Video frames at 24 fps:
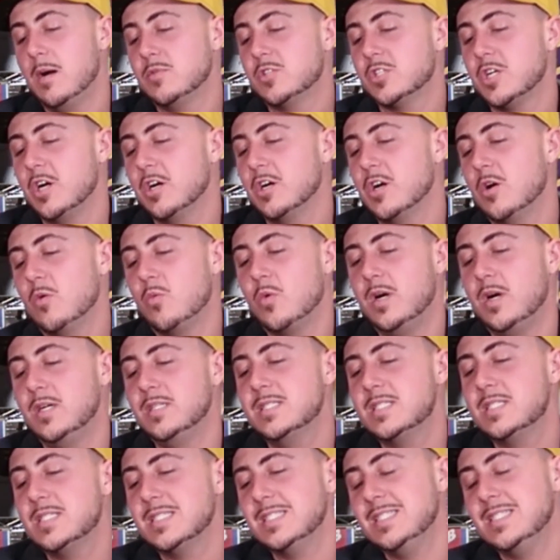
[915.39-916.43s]
Chicago
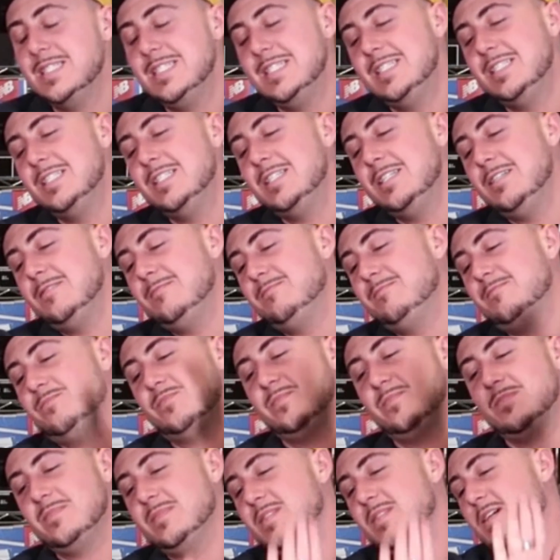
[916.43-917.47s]
1s, I don't know.
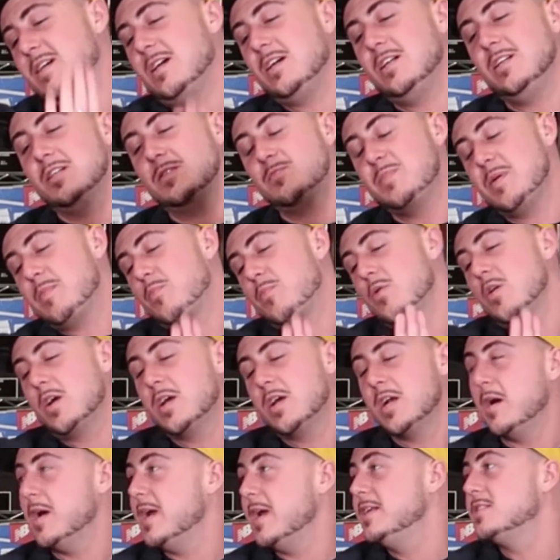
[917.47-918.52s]
The color's a bit
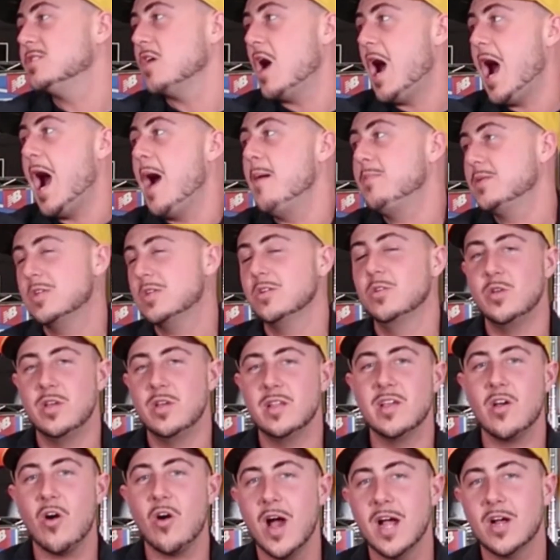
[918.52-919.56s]
broken up. It's
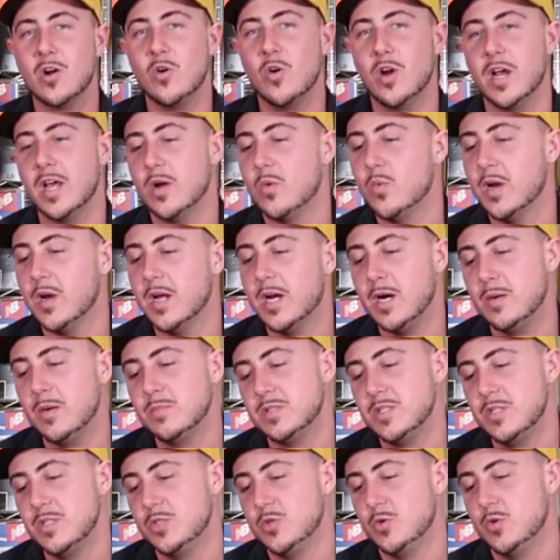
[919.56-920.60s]
absolutely iconic when it
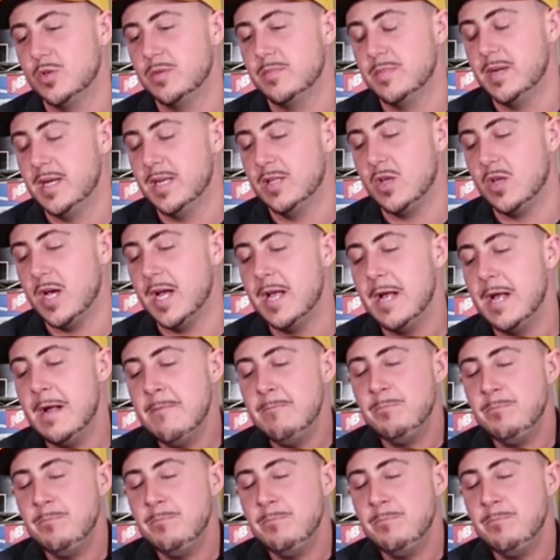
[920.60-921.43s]
comes to Jordan, man. Like,